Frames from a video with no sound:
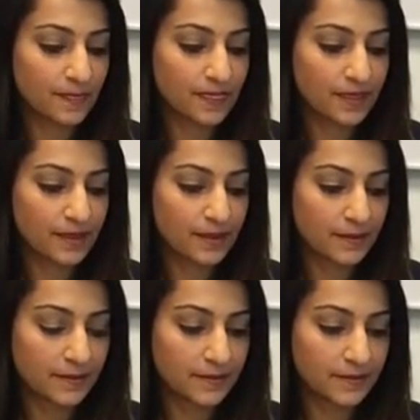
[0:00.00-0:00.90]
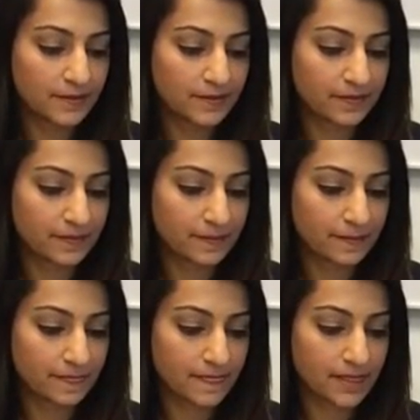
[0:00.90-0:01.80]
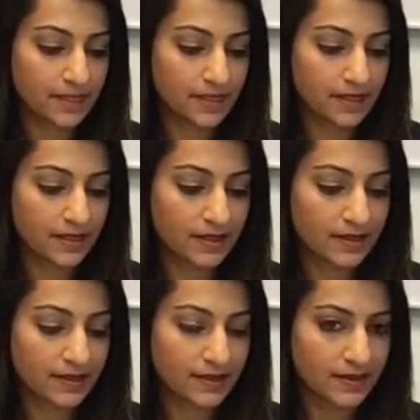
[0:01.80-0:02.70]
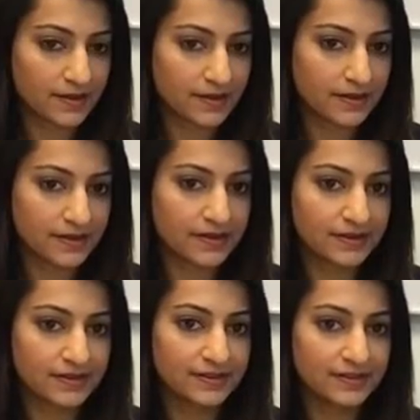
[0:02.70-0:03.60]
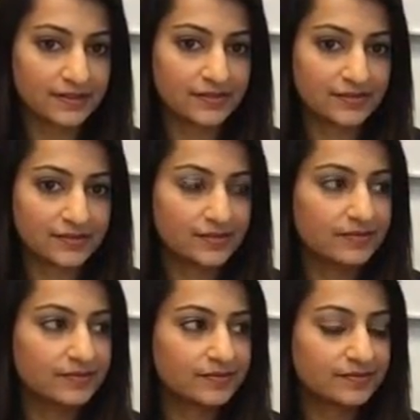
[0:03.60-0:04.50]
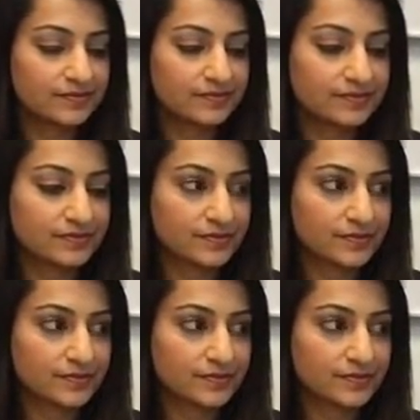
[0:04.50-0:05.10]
[no speech]